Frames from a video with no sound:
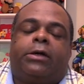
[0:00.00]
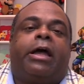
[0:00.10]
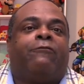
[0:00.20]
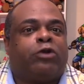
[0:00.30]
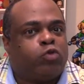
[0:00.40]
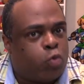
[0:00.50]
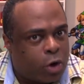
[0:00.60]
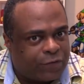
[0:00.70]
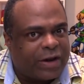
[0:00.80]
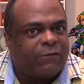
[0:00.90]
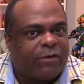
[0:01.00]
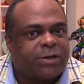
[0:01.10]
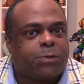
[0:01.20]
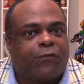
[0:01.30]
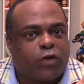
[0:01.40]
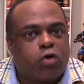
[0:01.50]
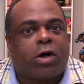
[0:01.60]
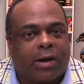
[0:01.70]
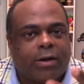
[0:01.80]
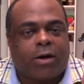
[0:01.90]
If it's worth an investment for you,
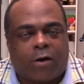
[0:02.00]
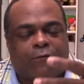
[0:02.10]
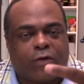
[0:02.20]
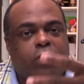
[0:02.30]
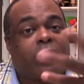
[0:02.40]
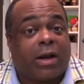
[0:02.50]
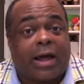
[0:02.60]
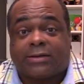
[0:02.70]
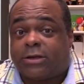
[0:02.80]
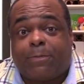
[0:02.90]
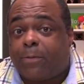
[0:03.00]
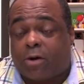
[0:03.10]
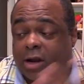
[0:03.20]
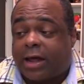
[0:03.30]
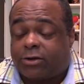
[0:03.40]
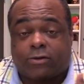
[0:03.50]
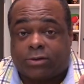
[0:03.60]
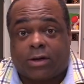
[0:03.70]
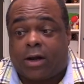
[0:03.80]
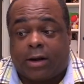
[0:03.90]
you know, for you to collect. Some people are
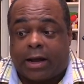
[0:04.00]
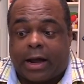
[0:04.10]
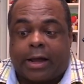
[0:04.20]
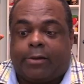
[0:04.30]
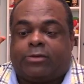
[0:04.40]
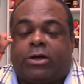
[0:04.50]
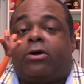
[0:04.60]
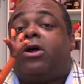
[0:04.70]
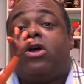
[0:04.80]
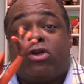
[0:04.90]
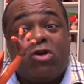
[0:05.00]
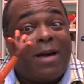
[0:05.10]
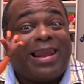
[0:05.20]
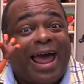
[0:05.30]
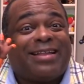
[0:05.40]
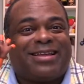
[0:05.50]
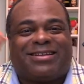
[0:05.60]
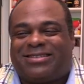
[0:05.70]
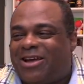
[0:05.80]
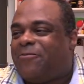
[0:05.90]
collectors like I am, so you may like
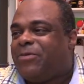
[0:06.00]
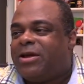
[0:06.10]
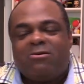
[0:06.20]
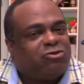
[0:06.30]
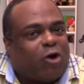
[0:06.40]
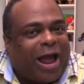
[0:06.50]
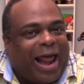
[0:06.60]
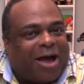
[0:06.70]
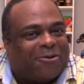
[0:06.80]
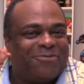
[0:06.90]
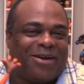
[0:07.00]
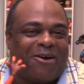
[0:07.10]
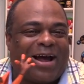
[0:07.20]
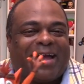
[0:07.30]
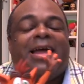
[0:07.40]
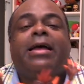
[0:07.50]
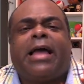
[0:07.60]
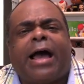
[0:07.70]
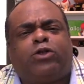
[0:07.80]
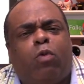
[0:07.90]
this. So try it out. All right,
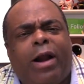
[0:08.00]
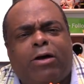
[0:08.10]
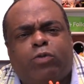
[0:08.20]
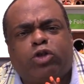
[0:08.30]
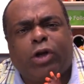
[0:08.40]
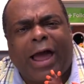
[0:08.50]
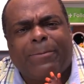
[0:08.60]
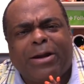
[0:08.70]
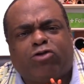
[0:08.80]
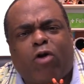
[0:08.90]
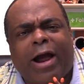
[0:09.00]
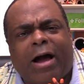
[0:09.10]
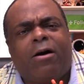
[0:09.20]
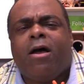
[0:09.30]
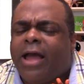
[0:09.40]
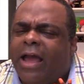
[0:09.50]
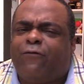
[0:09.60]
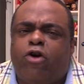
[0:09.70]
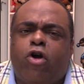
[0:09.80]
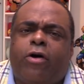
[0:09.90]
guys, what else would you like me to try out? If
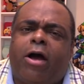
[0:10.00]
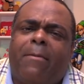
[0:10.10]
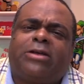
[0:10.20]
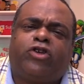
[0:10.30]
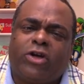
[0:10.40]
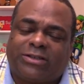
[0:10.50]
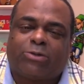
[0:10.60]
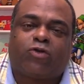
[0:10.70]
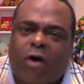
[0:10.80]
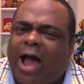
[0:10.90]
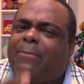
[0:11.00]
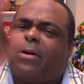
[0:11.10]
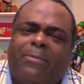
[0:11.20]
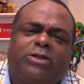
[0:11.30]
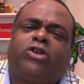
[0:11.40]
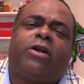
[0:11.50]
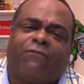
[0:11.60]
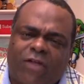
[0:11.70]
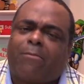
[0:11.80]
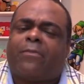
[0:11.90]
you're new here, make sure you subscribe and be sure to
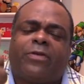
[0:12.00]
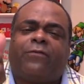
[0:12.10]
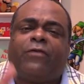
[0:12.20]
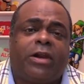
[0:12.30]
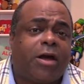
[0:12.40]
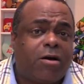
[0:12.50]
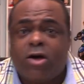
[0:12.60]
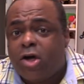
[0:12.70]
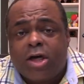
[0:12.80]
thumb up this video.